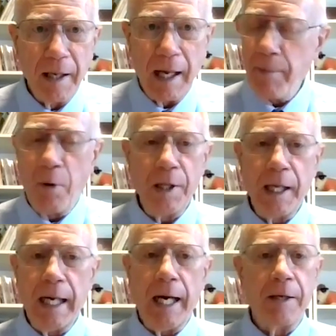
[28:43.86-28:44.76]
I point
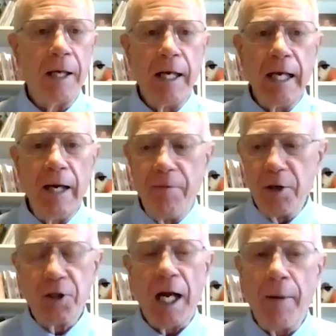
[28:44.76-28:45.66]
that out. If you
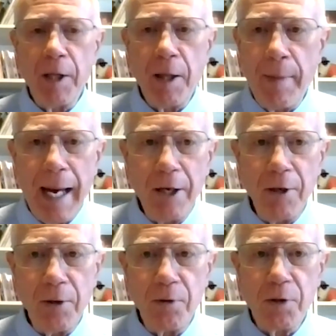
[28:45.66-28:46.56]
stop at the bad
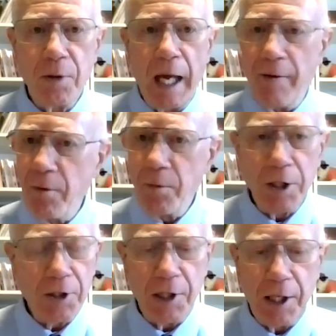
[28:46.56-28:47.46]
news, everyone's
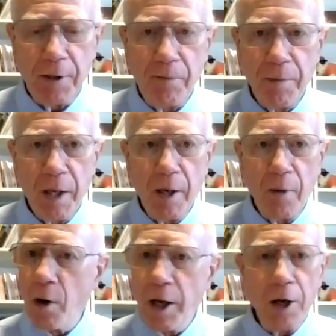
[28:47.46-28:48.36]
a sinner.
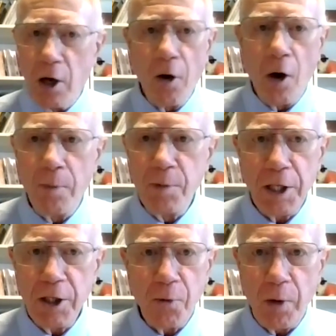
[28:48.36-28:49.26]
We're in a no-hope
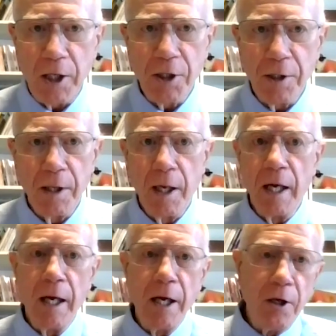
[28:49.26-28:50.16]
situation.
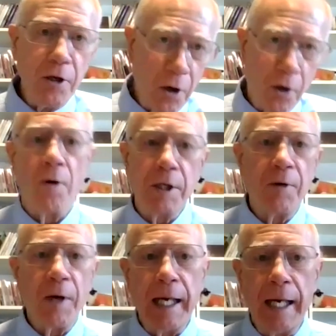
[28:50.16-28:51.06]
You're going
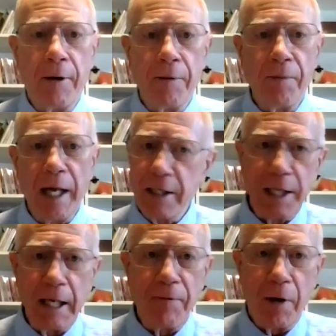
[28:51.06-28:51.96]
straight to hell. That's
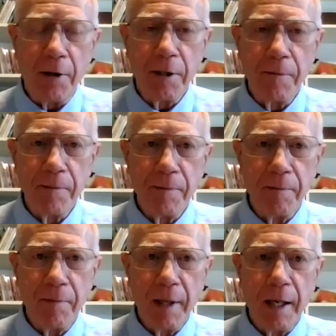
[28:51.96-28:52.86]
the default.
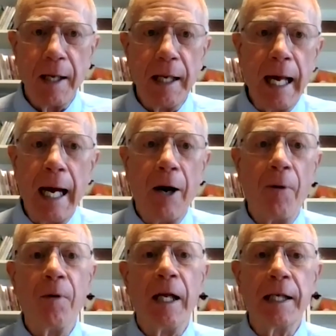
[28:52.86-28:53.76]

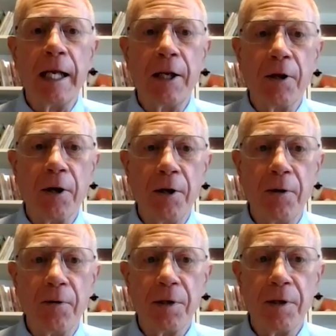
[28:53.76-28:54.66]
Now, let's get to good
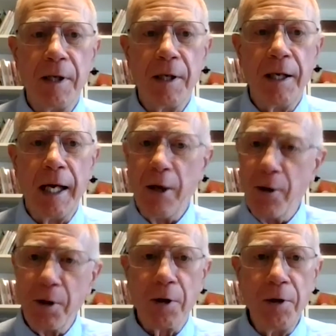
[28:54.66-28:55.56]
news. You know
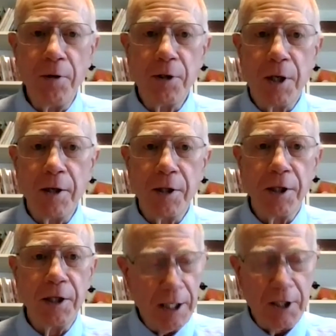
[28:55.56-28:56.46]
where the good news starts?
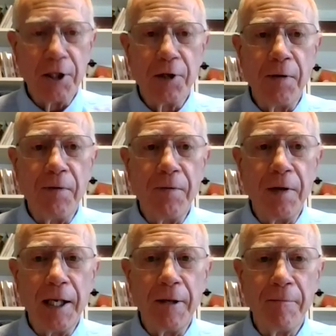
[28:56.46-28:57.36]
Genesis
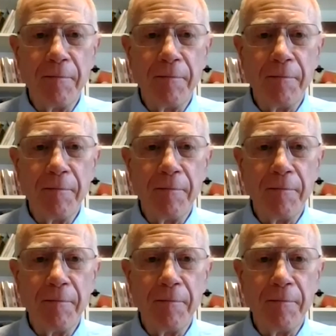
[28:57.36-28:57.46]
3:15.